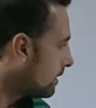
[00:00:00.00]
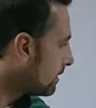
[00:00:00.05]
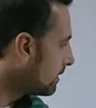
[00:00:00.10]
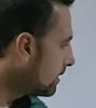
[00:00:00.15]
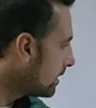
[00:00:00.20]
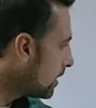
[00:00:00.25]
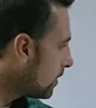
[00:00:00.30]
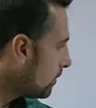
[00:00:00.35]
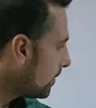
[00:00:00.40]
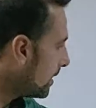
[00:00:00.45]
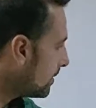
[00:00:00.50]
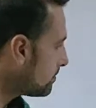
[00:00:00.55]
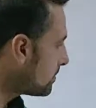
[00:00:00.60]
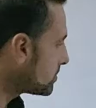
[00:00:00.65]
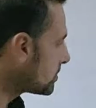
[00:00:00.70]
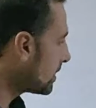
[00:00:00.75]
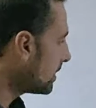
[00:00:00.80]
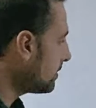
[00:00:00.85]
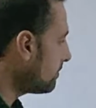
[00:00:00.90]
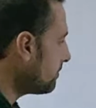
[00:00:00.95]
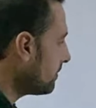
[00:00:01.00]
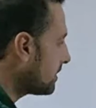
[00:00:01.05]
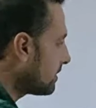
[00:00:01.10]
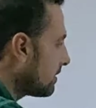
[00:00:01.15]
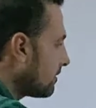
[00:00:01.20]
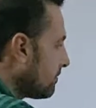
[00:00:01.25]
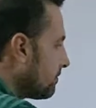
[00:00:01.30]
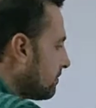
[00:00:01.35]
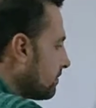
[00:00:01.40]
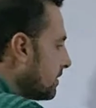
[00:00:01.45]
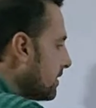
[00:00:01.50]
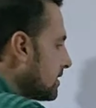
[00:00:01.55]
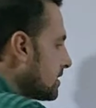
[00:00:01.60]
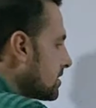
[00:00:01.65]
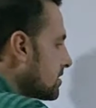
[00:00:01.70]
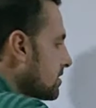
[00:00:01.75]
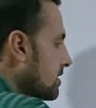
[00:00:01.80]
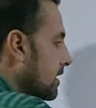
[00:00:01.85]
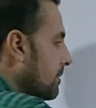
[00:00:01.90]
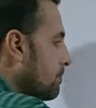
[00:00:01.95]
Now I am done with the
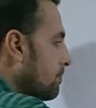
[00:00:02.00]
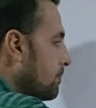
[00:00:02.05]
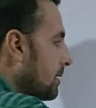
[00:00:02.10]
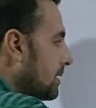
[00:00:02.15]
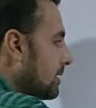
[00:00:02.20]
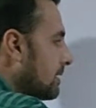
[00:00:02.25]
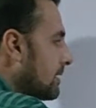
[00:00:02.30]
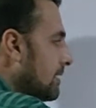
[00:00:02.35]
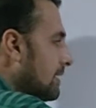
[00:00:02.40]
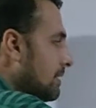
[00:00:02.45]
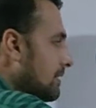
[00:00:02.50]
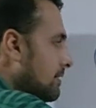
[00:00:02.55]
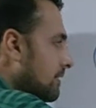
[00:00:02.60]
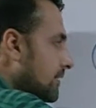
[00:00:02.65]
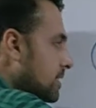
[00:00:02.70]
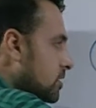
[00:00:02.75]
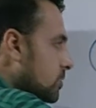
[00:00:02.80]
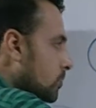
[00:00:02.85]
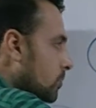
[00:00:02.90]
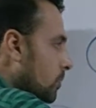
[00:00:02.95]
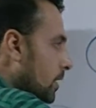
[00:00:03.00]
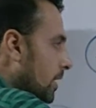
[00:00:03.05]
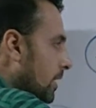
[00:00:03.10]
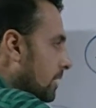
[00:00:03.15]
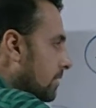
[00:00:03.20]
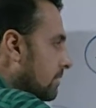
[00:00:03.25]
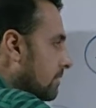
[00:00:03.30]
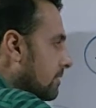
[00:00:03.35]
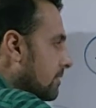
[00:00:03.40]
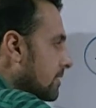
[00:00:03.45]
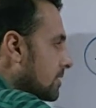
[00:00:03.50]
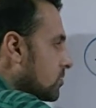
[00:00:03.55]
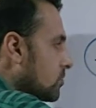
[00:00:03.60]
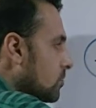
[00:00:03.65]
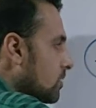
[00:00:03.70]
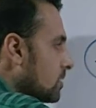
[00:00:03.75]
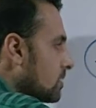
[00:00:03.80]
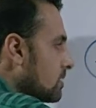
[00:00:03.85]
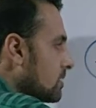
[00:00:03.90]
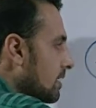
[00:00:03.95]
first step, but till this point, this
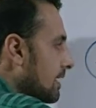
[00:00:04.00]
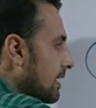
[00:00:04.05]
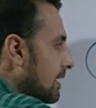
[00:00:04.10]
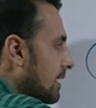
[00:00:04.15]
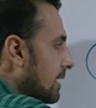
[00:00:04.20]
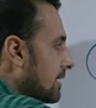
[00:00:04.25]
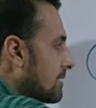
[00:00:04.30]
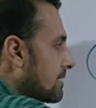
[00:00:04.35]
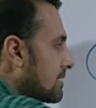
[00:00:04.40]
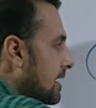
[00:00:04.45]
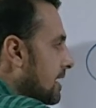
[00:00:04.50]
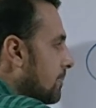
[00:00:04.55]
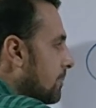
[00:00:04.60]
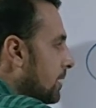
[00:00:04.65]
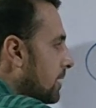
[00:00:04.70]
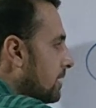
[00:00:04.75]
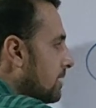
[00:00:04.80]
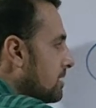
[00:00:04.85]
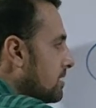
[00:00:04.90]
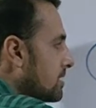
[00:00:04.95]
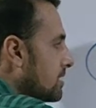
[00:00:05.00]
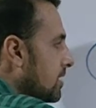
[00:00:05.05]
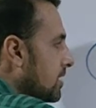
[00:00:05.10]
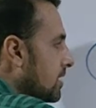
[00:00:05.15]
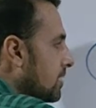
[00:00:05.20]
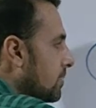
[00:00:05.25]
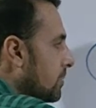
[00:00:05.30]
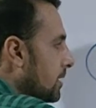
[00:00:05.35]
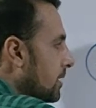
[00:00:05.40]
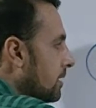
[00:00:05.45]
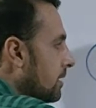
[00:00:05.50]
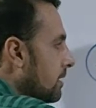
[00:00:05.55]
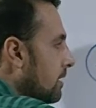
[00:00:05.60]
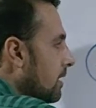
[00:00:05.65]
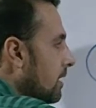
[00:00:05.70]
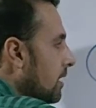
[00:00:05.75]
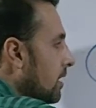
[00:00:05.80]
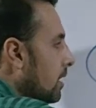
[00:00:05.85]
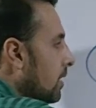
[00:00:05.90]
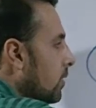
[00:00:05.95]
was an examiner statement
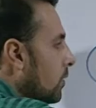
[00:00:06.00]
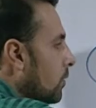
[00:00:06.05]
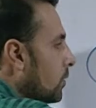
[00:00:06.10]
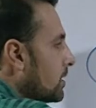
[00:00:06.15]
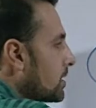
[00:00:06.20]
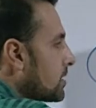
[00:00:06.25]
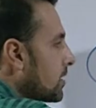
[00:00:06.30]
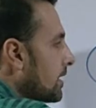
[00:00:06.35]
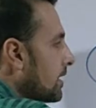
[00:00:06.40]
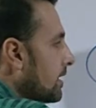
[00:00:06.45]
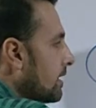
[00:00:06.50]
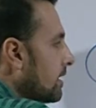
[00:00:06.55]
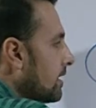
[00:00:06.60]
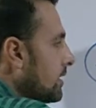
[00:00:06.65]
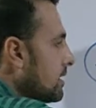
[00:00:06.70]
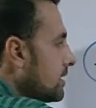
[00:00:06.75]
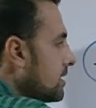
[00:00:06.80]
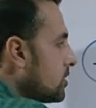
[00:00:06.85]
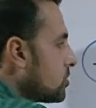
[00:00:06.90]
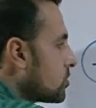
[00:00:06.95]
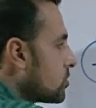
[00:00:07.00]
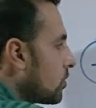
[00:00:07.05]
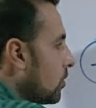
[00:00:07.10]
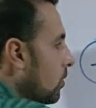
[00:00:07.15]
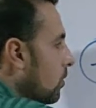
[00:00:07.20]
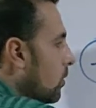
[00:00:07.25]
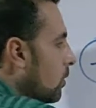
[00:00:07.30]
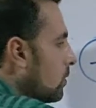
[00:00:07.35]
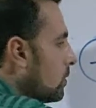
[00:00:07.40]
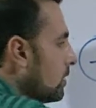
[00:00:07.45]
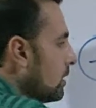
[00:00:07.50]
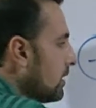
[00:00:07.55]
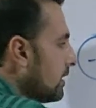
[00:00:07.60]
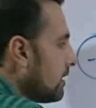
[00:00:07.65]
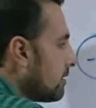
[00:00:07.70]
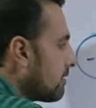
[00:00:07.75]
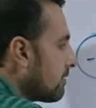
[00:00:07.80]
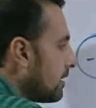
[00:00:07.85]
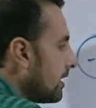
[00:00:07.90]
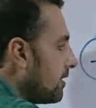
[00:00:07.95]
which I needed to
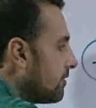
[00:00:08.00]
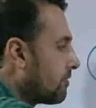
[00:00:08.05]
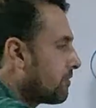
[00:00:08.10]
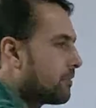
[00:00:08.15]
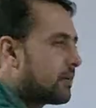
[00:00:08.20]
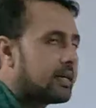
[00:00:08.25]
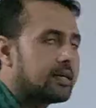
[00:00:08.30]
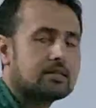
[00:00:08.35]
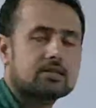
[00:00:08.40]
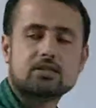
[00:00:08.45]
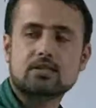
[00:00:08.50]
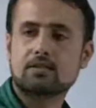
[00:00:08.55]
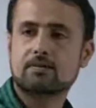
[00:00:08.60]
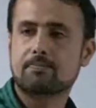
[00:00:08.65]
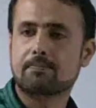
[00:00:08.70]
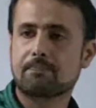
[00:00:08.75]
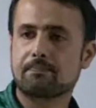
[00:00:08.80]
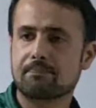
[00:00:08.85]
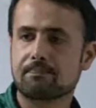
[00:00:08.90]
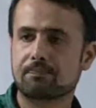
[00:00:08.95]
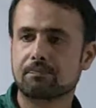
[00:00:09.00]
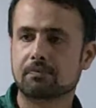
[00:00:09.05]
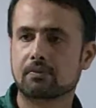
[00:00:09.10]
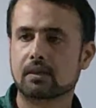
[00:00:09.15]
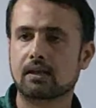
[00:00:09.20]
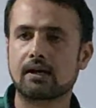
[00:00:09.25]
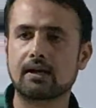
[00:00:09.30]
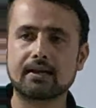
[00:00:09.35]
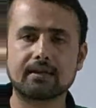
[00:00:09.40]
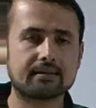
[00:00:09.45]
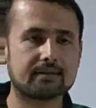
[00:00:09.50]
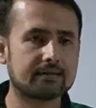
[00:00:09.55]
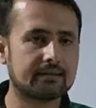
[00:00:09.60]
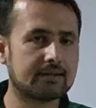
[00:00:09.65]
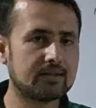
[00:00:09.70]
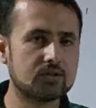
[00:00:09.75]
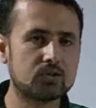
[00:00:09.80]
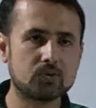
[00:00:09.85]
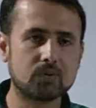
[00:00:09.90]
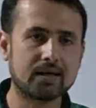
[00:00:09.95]
only rephrase. I
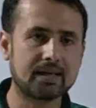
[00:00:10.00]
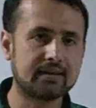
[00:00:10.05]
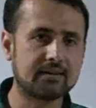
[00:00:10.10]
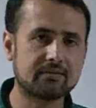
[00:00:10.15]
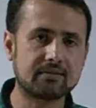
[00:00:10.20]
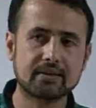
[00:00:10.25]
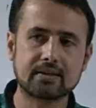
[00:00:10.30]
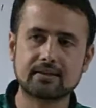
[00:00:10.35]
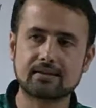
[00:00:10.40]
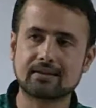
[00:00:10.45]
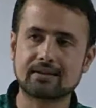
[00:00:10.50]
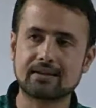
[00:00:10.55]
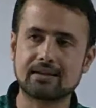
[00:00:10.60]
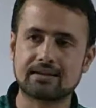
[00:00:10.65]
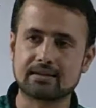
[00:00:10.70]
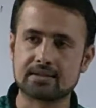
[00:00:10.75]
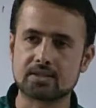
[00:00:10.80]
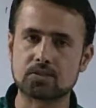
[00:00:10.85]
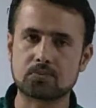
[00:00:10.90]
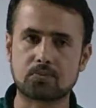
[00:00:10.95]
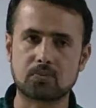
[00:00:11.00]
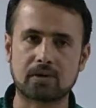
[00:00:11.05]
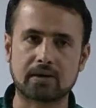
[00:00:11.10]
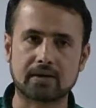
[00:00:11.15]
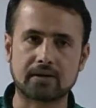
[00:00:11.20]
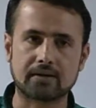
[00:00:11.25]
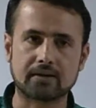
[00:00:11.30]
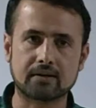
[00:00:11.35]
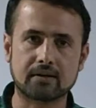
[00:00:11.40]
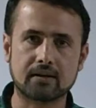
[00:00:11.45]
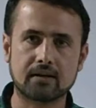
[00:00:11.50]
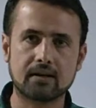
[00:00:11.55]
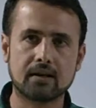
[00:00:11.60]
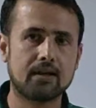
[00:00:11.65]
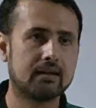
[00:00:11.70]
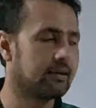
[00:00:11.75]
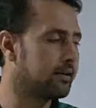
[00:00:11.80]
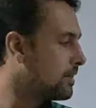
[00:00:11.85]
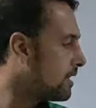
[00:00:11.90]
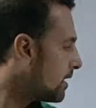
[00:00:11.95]
didn't do anything till this point.
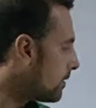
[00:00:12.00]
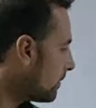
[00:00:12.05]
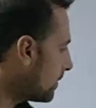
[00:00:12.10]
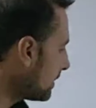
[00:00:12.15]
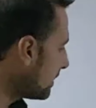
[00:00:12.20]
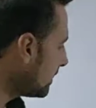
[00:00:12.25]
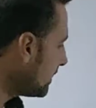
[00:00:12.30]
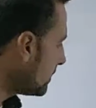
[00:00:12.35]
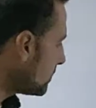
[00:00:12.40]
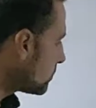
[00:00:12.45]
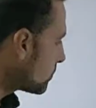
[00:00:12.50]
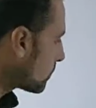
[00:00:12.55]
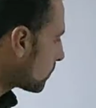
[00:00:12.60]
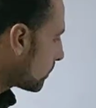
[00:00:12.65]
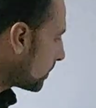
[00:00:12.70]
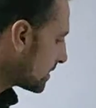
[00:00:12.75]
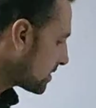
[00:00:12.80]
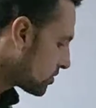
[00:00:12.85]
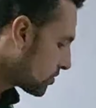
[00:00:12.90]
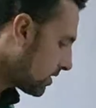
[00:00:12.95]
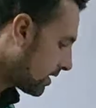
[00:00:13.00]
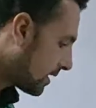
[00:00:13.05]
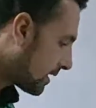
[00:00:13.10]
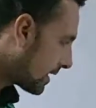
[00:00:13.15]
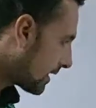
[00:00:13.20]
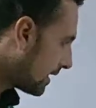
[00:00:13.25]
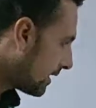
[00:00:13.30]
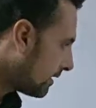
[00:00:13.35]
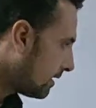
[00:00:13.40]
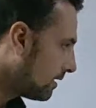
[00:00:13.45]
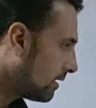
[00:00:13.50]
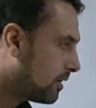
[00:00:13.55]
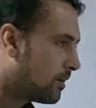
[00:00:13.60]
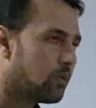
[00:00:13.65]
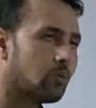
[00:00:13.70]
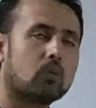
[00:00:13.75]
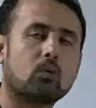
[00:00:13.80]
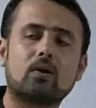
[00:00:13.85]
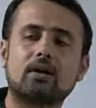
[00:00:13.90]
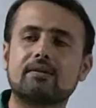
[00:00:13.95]
Now I need to question again
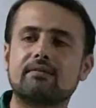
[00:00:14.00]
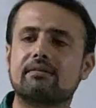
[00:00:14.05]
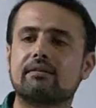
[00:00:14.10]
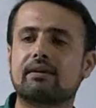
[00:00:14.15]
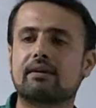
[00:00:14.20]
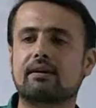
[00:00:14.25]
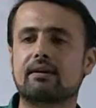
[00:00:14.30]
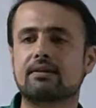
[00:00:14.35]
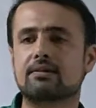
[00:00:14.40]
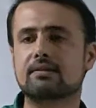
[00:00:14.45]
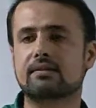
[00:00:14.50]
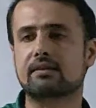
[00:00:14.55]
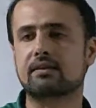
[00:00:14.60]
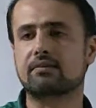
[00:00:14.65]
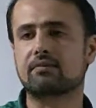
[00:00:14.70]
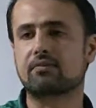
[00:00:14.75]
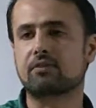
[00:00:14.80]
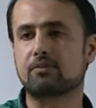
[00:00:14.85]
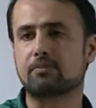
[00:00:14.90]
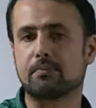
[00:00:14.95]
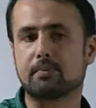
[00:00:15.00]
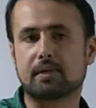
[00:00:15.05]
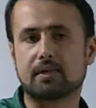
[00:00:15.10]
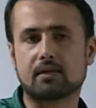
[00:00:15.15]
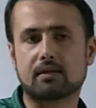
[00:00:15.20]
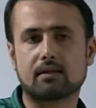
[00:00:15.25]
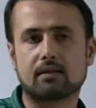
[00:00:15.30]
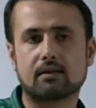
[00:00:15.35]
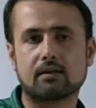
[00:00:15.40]
what they are asking from me.